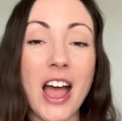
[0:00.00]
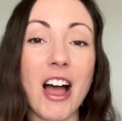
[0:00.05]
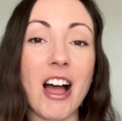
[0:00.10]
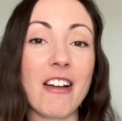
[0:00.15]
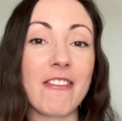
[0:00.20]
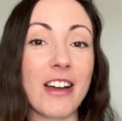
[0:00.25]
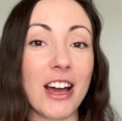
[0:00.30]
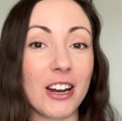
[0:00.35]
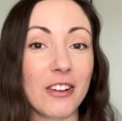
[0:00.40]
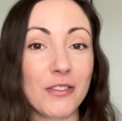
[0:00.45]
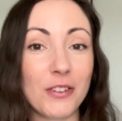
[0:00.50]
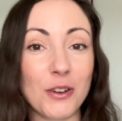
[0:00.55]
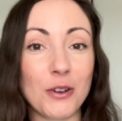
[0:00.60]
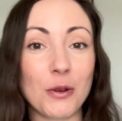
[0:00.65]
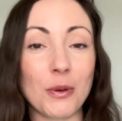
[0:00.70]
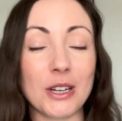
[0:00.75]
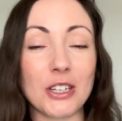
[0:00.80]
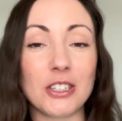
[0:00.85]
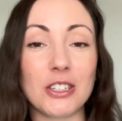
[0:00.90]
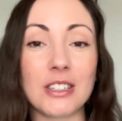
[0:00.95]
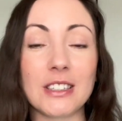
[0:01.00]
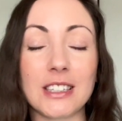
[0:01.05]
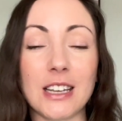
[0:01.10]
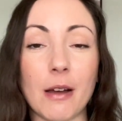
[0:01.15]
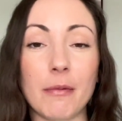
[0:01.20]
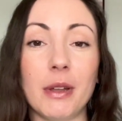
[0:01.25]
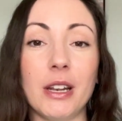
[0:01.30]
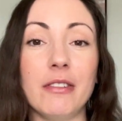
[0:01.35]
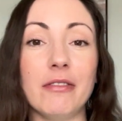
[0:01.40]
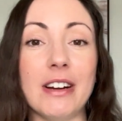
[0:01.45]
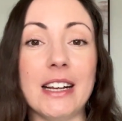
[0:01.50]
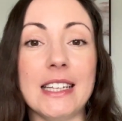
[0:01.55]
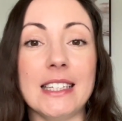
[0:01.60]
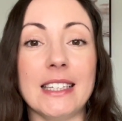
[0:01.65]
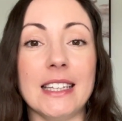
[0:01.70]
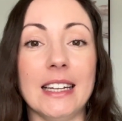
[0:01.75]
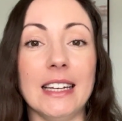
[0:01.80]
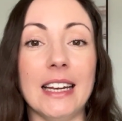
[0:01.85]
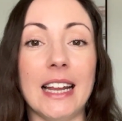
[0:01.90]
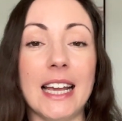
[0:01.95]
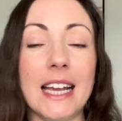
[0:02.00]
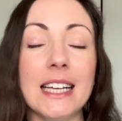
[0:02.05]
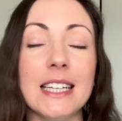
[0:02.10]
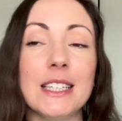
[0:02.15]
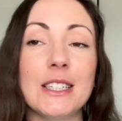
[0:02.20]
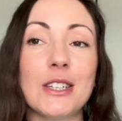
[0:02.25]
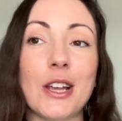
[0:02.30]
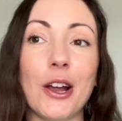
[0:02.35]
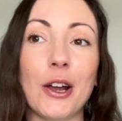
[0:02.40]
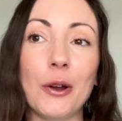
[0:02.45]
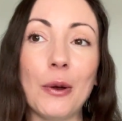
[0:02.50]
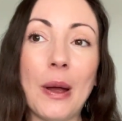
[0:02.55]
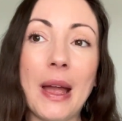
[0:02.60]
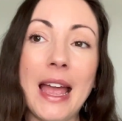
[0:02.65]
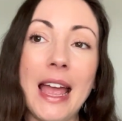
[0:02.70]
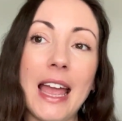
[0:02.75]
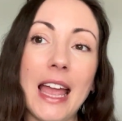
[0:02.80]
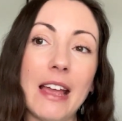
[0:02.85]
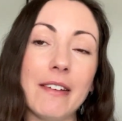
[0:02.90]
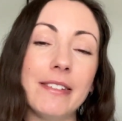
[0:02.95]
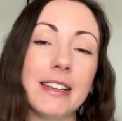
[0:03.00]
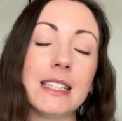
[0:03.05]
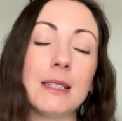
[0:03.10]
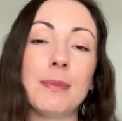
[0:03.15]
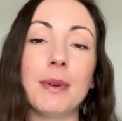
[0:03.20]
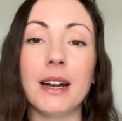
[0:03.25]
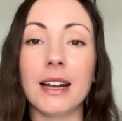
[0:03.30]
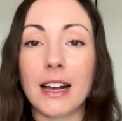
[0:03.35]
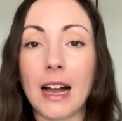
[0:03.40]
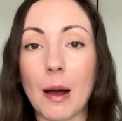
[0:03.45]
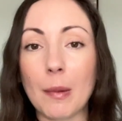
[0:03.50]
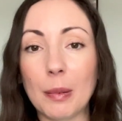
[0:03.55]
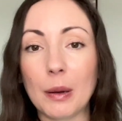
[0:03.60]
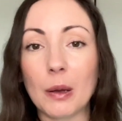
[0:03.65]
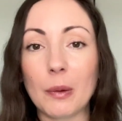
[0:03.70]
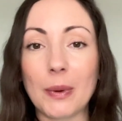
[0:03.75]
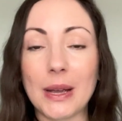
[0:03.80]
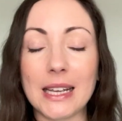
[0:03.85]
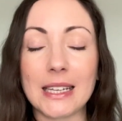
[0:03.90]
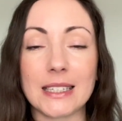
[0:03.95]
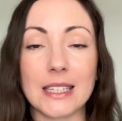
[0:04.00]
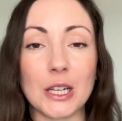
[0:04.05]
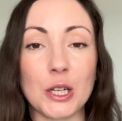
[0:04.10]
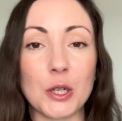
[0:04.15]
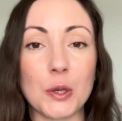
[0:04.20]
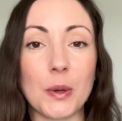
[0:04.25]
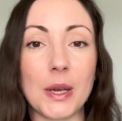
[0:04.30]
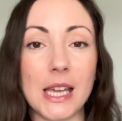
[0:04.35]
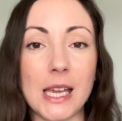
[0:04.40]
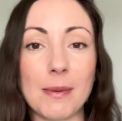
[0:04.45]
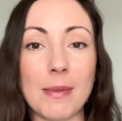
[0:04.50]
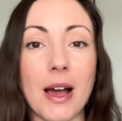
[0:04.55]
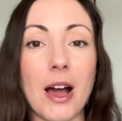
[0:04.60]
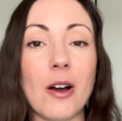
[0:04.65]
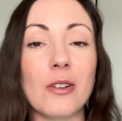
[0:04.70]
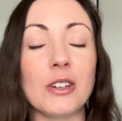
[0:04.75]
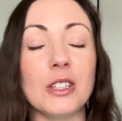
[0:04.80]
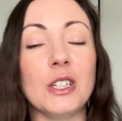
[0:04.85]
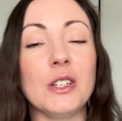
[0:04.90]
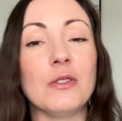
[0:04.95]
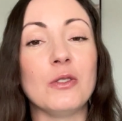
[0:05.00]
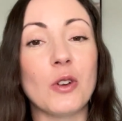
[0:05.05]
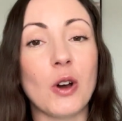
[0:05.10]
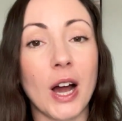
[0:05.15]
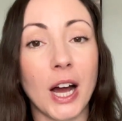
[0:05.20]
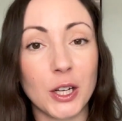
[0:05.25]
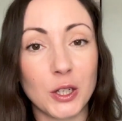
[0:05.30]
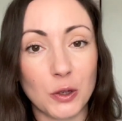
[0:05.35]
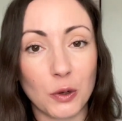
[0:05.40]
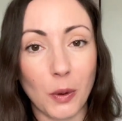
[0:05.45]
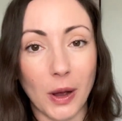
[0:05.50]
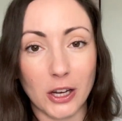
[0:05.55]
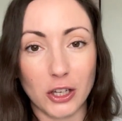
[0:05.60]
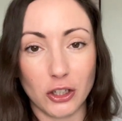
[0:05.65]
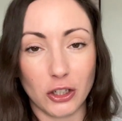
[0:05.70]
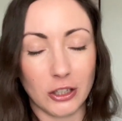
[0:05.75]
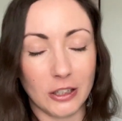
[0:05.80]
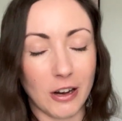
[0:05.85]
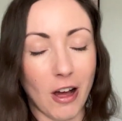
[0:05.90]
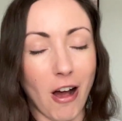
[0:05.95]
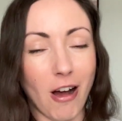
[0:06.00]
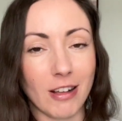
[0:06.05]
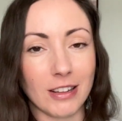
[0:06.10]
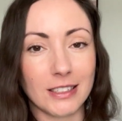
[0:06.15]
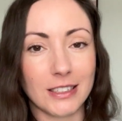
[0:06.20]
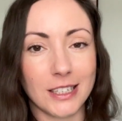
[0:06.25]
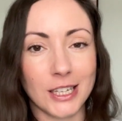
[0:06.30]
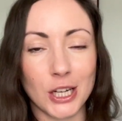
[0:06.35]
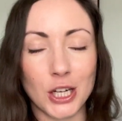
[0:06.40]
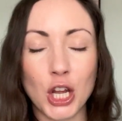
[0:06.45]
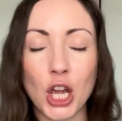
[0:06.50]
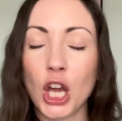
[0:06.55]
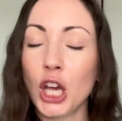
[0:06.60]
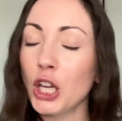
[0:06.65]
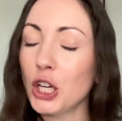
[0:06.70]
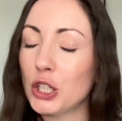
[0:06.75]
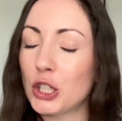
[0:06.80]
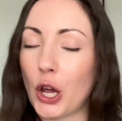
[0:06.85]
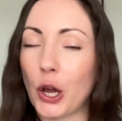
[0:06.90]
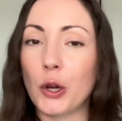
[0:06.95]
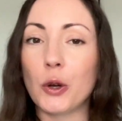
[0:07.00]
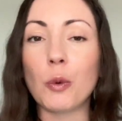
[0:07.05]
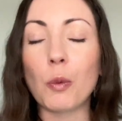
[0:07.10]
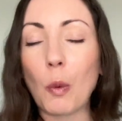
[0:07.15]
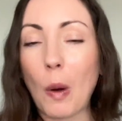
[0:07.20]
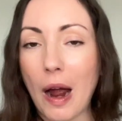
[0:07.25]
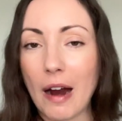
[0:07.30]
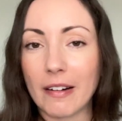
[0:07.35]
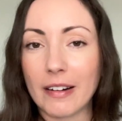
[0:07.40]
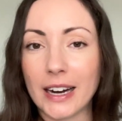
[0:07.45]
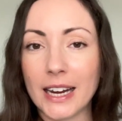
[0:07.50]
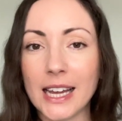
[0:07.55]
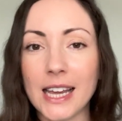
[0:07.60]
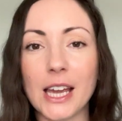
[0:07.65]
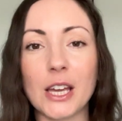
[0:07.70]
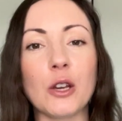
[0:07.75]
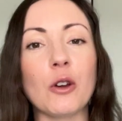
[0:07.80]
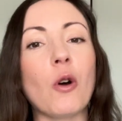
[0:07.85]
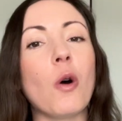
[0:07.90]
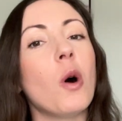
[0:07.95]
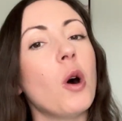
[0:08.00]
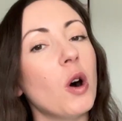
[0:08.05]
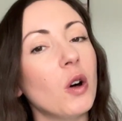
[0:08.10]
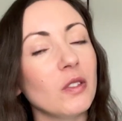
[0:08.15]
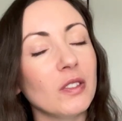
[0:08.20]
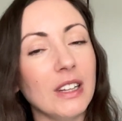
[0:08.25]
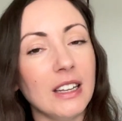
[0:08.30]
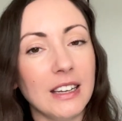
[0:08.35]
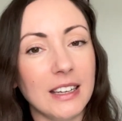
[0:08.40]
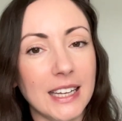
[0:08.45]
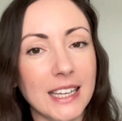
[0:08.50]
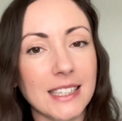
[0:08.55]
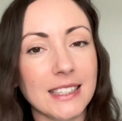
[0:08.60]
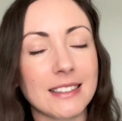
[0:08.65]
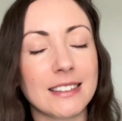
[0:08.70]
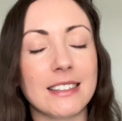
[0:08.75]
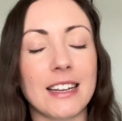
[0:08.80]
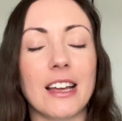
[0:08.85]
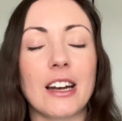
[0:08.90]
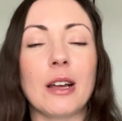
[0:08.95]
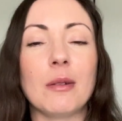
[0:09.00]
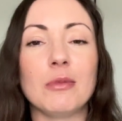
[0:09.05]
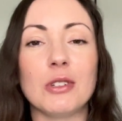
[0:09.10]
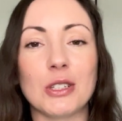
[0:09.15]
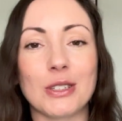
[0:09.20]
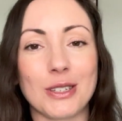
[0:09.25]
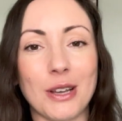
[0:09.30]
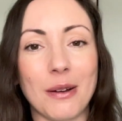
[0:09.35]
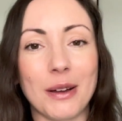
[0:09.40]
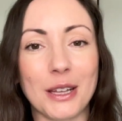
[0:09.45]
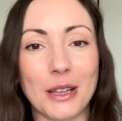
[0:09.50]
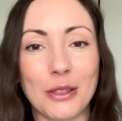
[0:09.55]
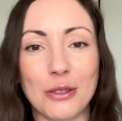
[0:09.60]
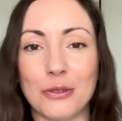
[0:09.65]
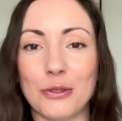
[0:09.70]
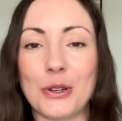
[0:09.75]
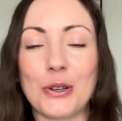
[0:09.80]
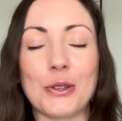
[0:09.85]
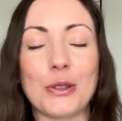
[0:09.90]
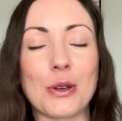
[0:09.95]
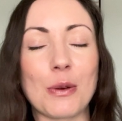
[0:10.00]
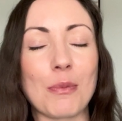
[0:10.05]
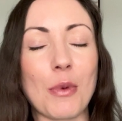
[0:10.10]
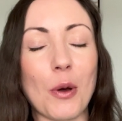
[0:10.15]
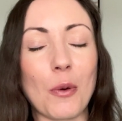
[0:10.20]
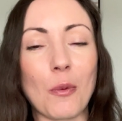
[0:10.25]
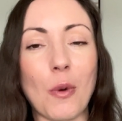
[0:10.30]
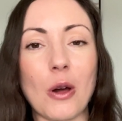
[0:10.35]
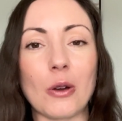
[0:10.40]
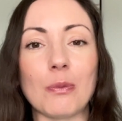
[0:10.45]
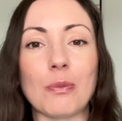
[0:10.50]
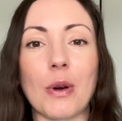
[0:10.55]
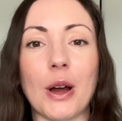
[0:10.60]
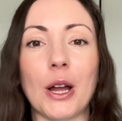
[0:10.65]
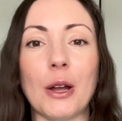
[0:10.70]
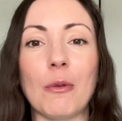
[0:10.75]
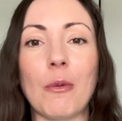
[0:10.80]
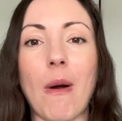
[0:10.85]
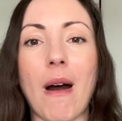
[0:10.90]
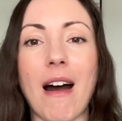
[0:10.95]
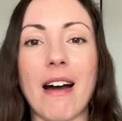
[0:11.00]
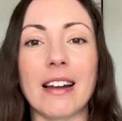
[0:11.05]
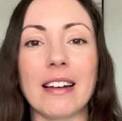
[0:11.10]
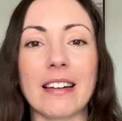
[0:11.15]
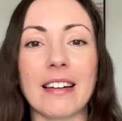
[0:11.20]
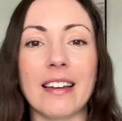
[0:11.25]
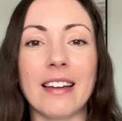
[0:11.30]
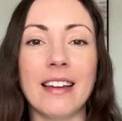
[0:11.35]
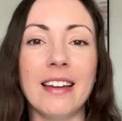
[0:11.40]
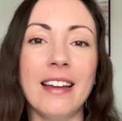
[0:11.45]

I've had a few questions come in recently, so if it's been a couple of weeks since you emailed and you've not had your question answered, don't worry, you're on the list and I'm just going through them one by one.